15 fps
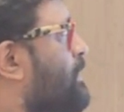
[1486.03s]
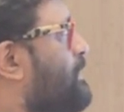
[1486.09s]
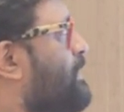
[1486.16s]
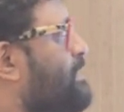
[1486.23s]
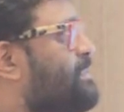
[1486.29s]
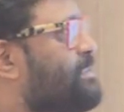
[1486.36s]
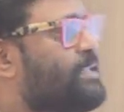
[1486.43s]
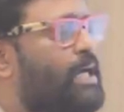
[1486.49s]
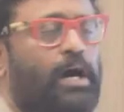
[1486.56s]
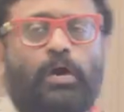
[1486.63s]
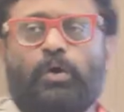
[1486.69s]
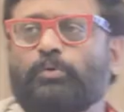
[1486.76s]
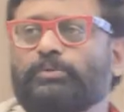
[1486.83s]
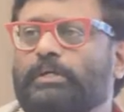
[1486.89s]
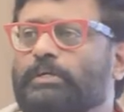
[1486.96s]
this is
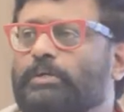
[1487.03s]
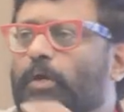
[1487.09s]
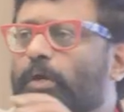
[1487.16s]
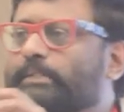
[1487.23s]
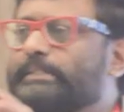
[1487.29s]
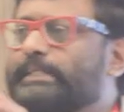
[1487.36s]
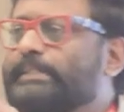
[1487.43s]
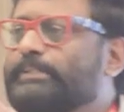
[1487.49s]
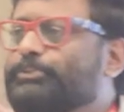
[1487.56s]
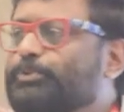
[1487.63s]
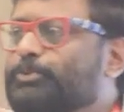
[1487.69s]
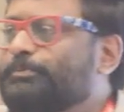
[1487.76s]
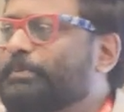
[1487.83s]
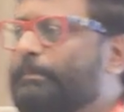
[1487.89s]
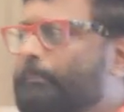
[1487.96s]
how the content
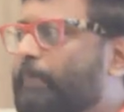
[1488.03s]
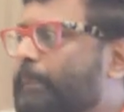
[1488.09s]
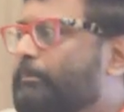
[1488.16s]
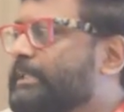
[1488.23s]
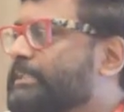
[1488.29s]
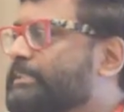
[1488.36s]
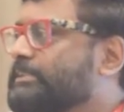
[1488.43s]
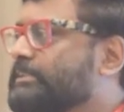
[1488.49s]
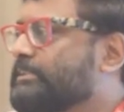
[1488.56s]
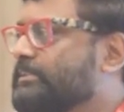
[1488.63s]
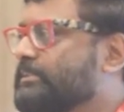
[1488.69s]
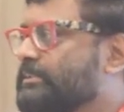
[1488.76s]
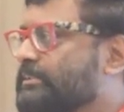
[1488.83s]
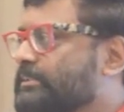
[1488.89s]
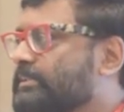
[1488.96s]
should be published.
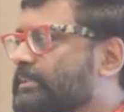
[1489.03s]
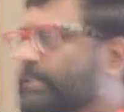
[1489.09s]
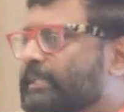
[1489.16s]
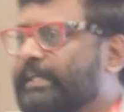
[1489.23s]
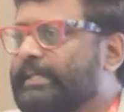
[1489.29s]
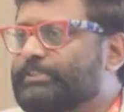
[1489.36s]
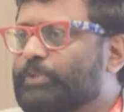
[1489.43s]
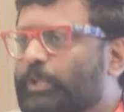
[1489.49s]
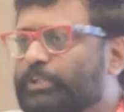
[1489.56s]
It's